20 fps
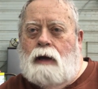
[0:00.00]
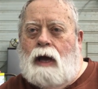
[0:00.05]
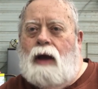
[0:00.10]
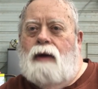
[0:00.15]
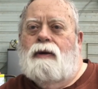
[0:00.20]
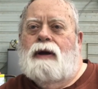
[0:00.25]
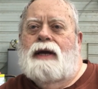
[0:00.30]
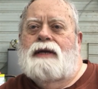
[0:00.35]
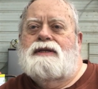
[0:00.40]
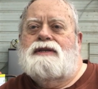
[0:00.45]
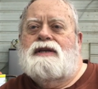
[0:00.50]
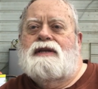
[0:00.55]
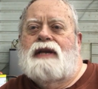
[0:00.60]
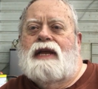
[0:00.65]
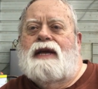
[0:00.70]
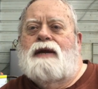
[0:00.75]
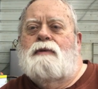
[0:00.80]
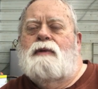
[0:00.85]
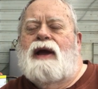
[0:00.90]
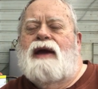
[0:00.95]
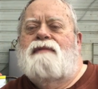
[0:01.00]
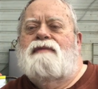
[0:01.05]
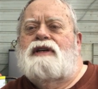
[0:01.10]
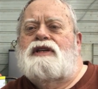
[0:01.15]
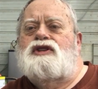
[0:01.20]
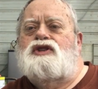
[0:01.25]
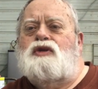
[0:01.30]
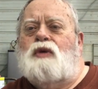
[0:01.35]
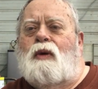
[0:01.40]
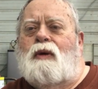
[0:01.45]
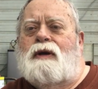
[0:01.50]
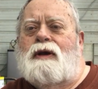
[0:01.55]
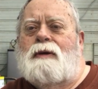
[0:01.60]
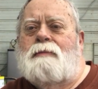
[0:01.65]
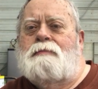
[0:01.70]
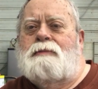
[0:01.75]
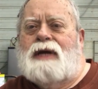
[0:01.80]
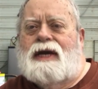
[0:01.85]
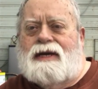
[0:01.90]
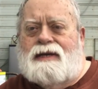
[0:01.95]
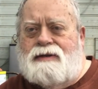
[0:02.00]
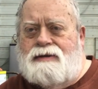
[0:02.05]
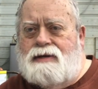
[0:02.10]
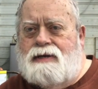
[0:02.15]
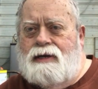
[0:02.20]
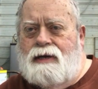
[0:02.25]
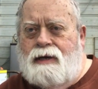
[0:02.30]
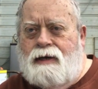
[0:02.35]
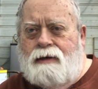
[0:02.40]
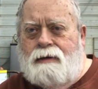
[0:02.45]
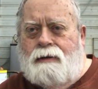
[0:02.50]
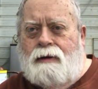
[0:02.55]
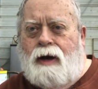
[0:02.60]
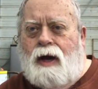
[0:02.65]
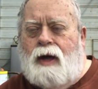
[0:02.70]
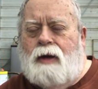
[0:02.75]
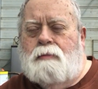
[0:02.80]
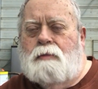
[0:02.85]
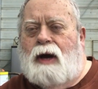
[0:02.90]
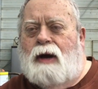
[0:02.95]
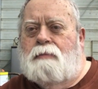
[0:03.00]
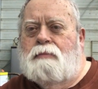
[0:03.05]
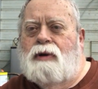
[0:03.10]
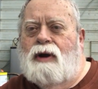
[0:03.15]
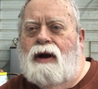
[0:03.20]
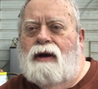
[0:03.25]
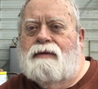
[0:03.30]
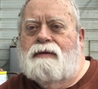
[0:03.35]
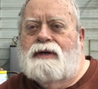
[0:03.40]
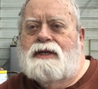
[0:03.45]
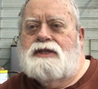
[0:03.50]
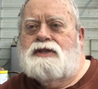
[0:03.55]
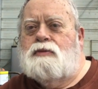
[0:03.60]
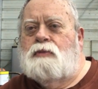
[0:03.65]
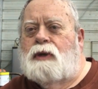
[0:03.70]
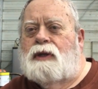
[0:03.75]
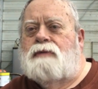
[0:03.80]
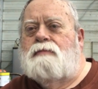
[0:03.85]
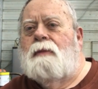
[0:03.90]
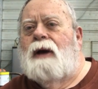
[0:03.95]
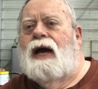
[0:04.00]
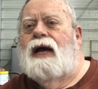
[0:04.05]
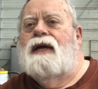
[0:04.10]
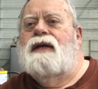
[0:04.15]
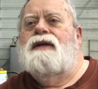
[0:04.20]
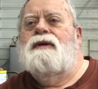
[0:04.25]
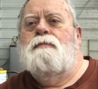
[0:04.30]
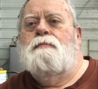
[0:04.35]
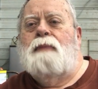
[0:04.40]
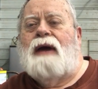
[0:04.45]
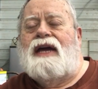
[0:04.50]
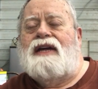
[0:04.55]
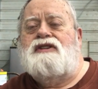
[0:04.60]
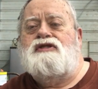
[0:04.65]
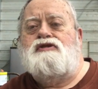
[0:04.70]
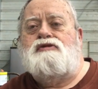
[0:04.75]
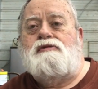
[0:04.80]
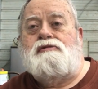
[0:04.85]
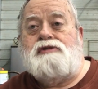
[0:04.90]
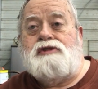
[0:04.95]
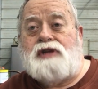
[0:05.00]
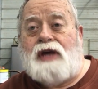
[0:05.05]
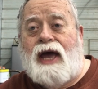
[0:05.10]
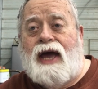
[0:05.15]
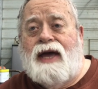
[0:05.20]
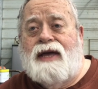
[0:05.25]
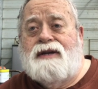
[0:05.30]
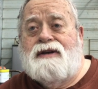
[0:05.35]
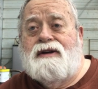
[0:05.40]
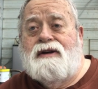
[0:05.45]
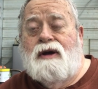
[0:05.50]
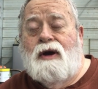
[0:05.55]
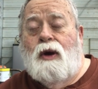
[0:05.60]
All right, today we're having a short update on my progress with my passenger side